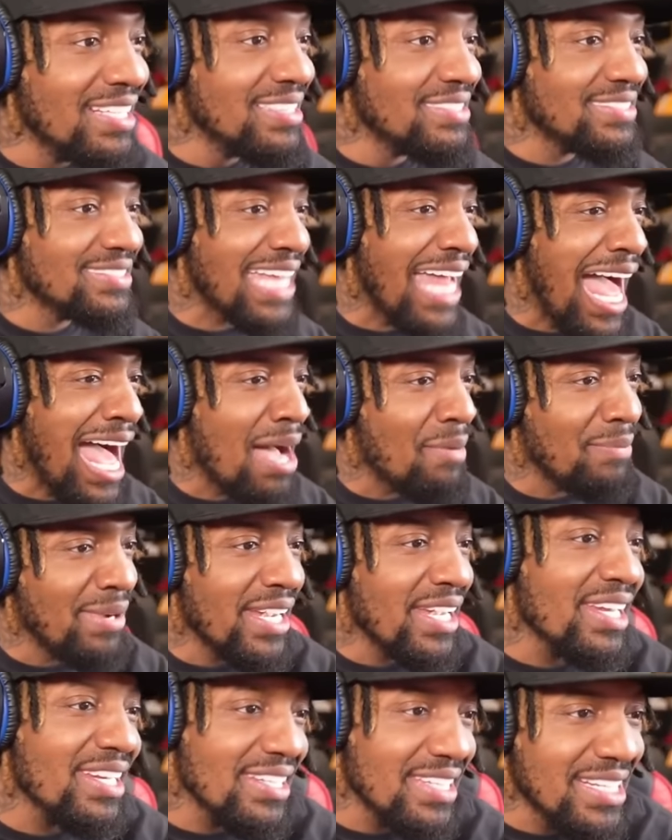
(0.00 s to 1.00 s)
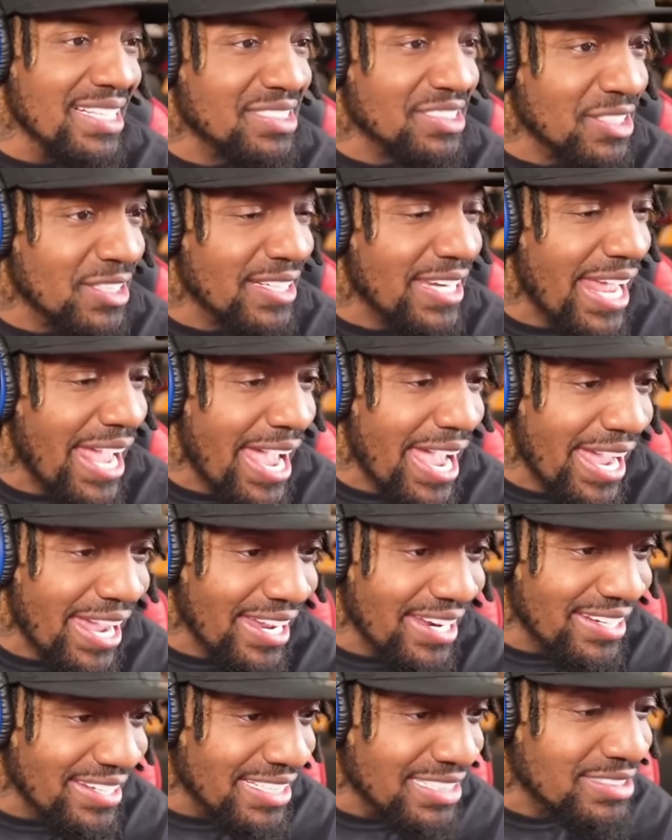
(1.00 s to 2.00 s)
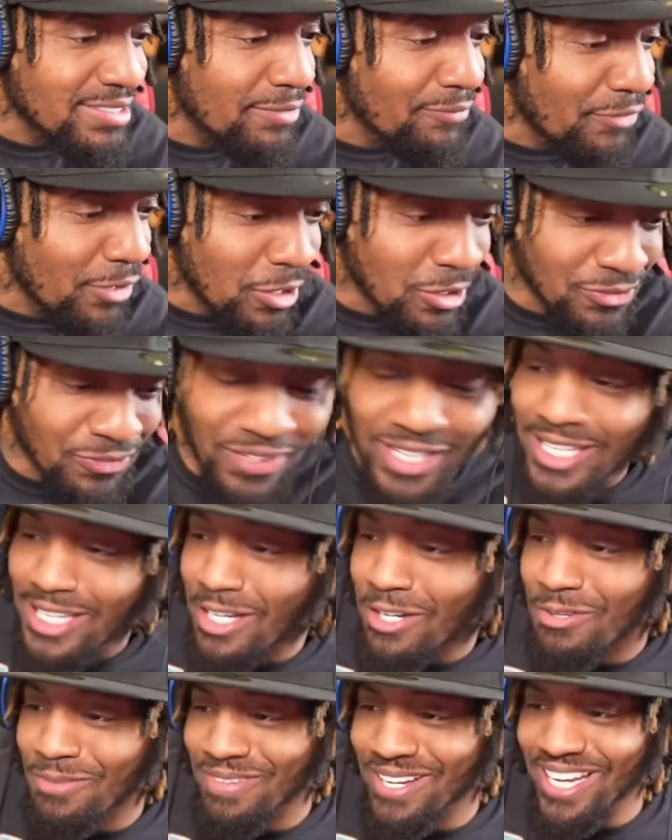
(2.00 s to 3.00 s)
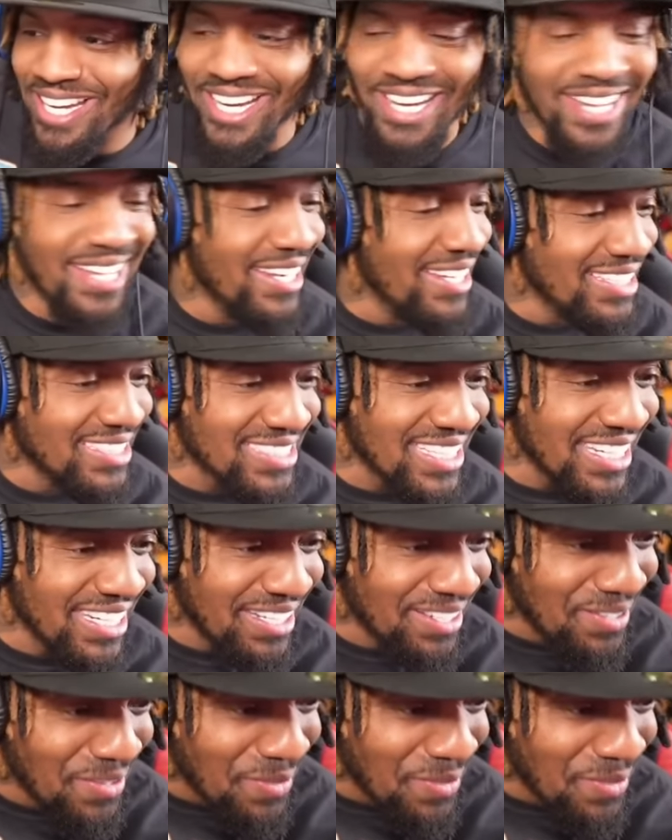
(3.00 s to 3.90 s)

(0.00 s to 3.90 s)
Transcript: Sidemen, this or that. This the first video, man. Let's get it.